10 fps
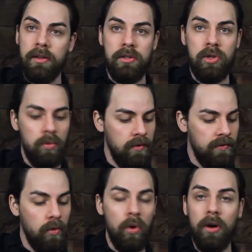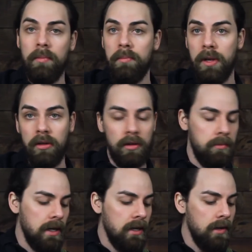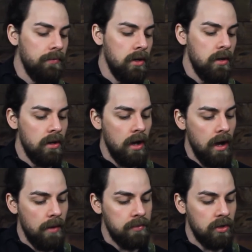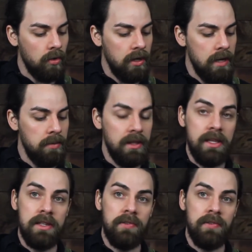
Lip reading: 2 and 4, middle and pinky. So keeping these